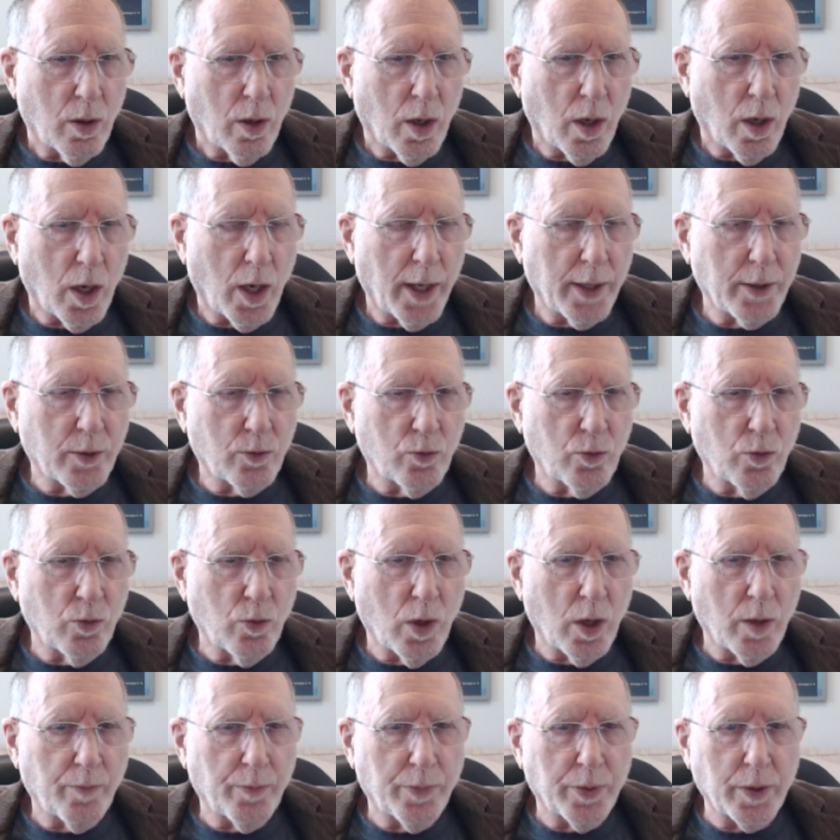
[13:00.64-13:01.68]
I
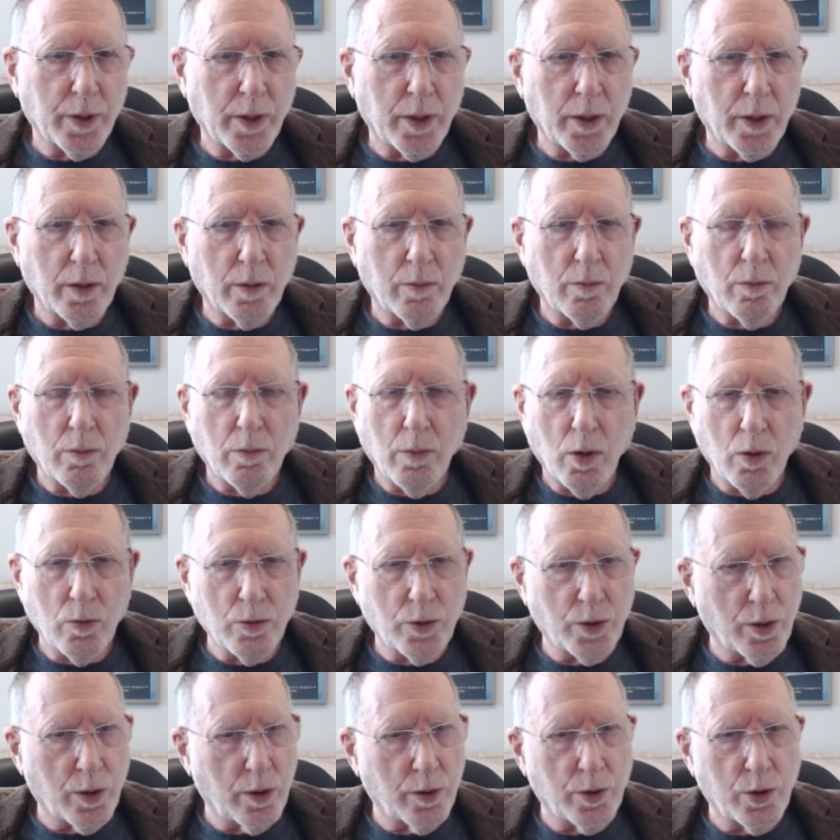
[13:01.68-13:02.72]
grew up in a
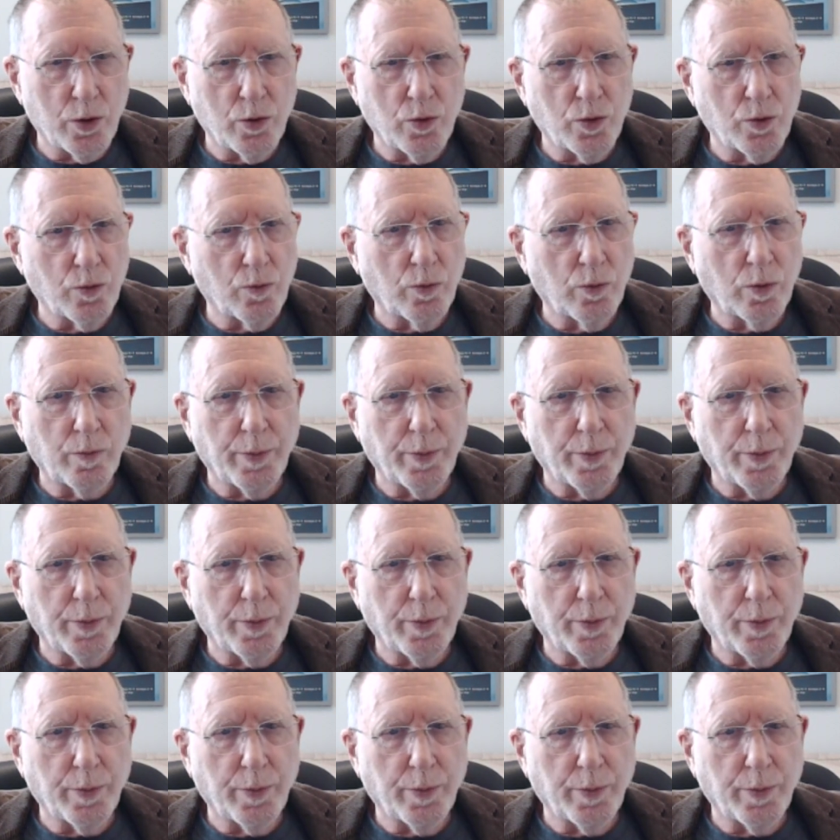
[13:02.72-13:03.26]
most unusual